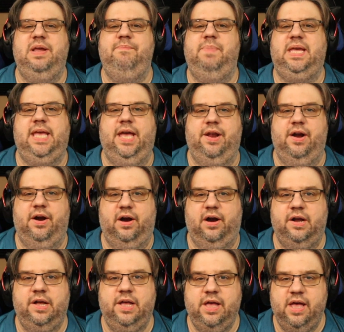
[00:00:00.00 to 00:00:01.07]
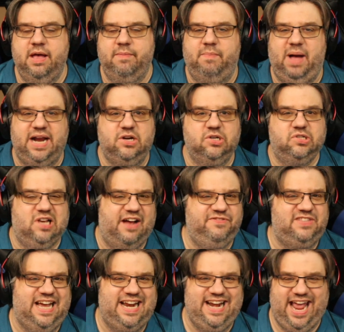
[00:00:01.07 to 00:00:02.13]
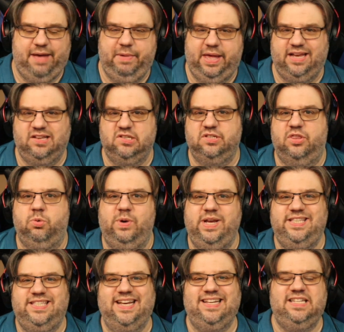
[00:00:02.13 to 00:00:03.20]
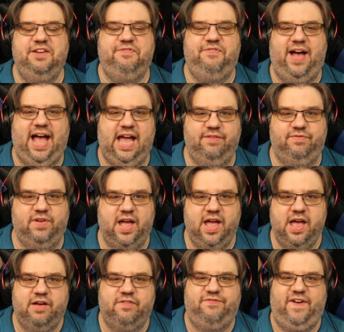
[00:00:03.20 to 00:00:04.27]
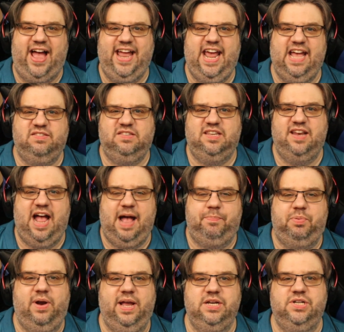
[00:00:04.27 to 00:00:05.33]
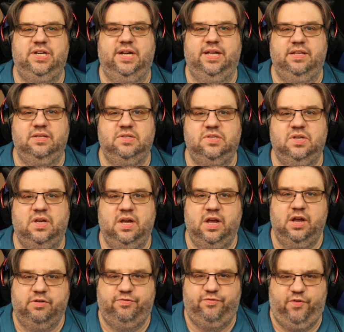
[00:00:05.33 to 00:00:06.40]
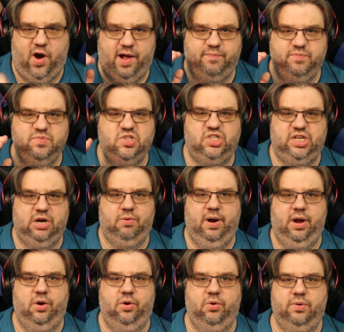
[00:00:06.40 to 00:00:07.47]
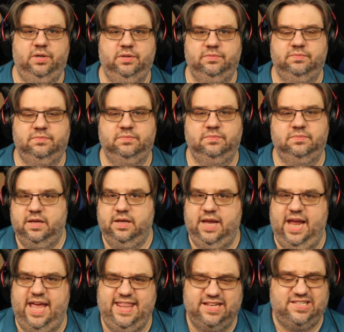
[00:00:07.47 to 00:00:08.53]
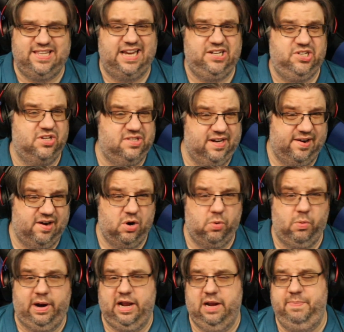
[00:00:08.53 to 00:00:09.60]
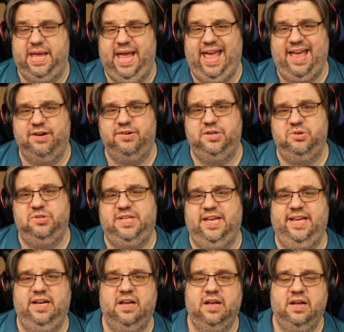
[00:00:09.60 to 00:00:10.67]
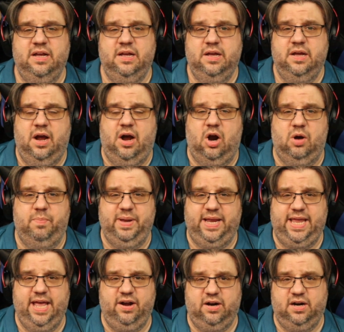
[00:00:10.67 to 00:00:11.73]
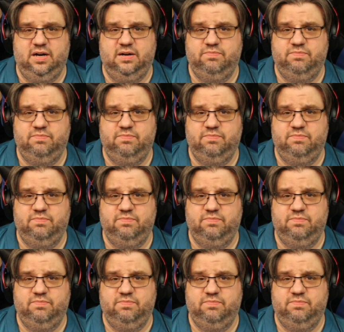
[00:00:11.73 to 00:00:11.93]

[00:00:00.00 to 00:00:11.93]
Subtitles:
beginner, Microsoft Dynamics 365 Finance and Operations from zero. In this session 0, we're going to be introducing our beginner.